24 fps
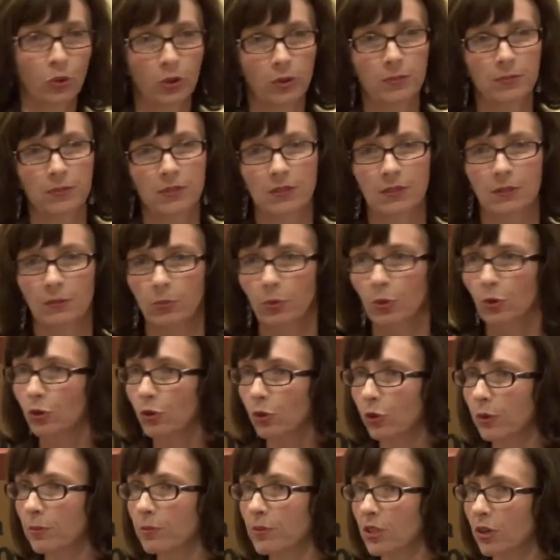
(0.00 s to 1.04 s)
groups.
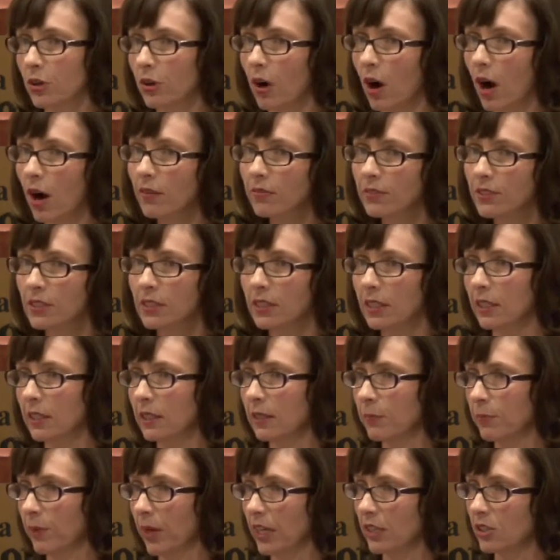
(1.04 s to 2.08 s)
Support groups are often
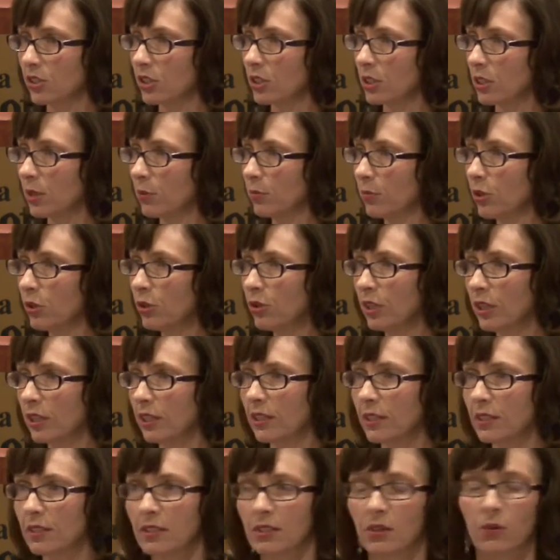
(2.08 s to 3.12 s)
in the patient's
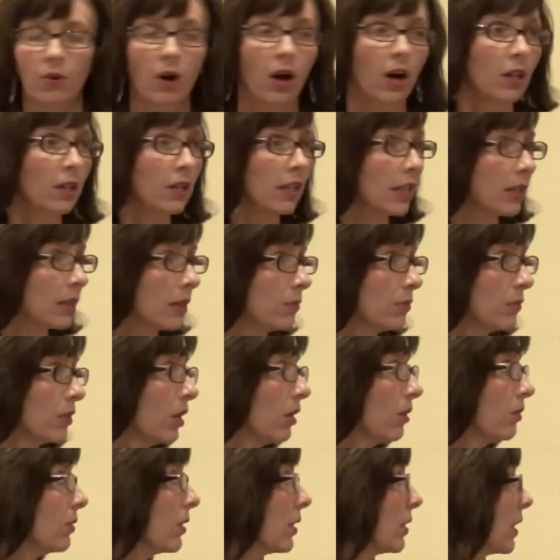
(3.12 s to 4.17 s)
communities, so I'll let them
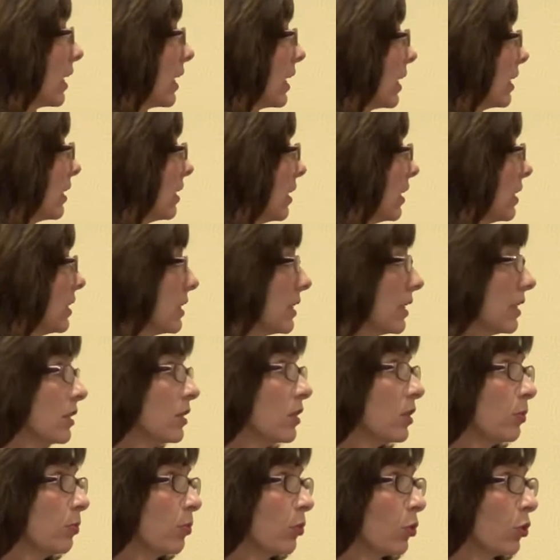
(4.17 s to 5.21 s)
know that they can attend
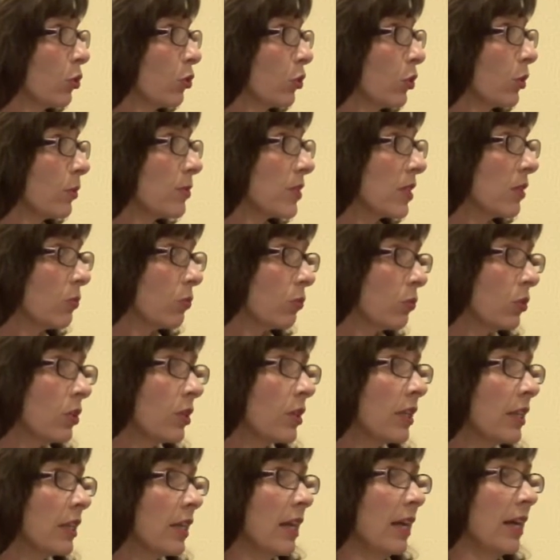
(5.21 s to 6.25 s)
support groups and
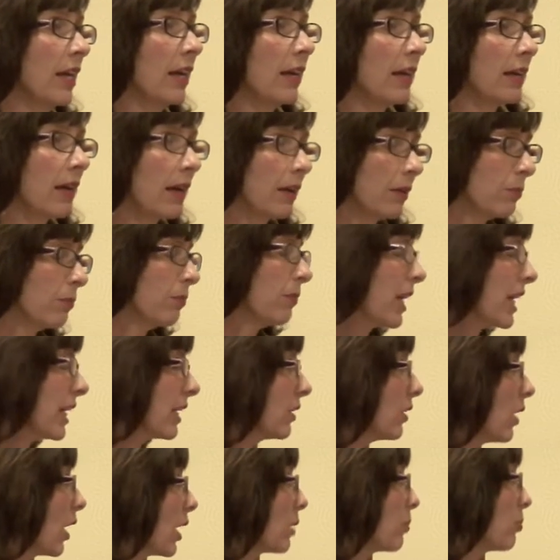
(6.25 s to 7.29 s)
really make
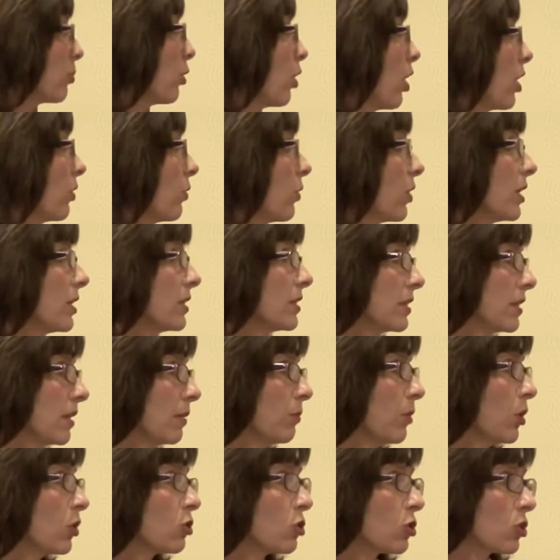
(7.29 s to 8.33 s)
a lot of progress
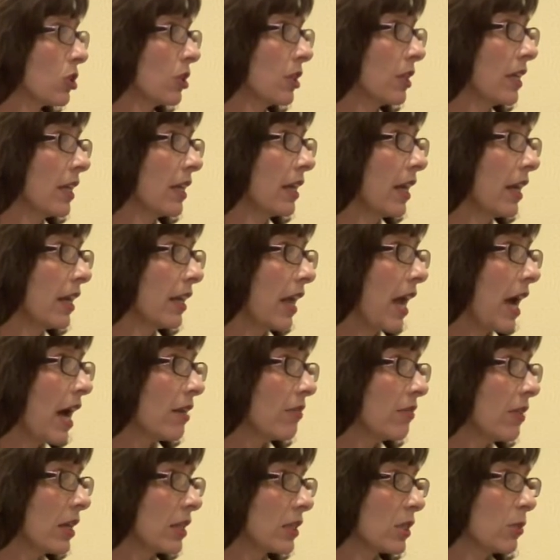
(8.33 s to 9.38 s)
emotionally and
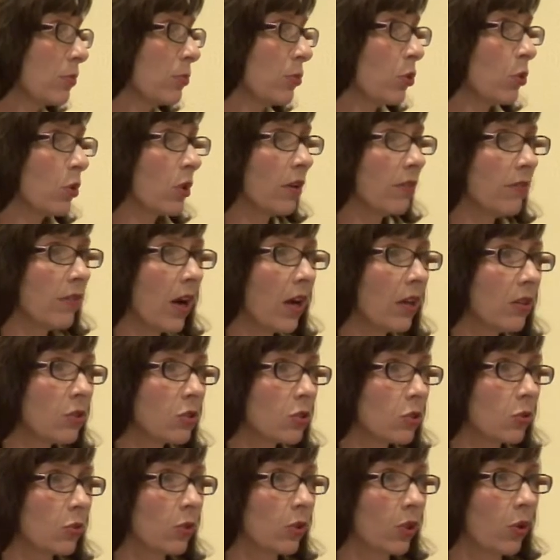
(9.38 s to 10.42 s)
have that support of
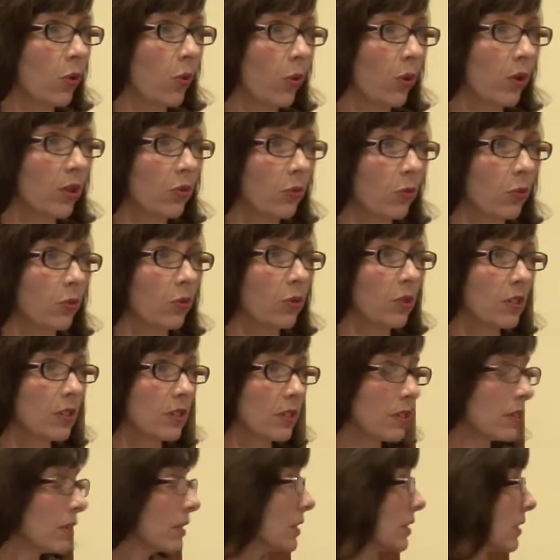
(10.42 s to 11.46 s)
others who are going through
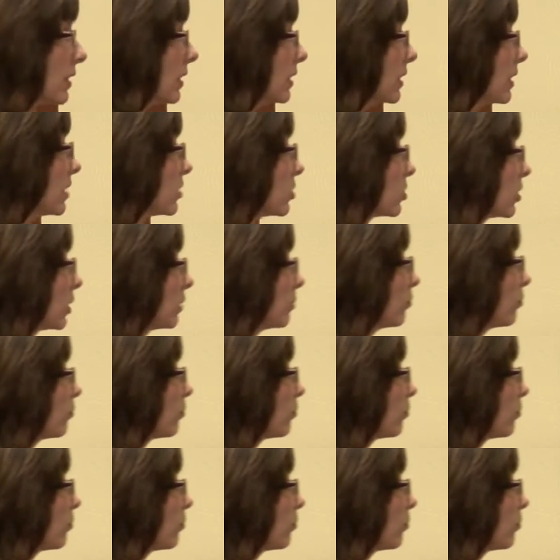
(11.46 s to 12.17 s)
this condition.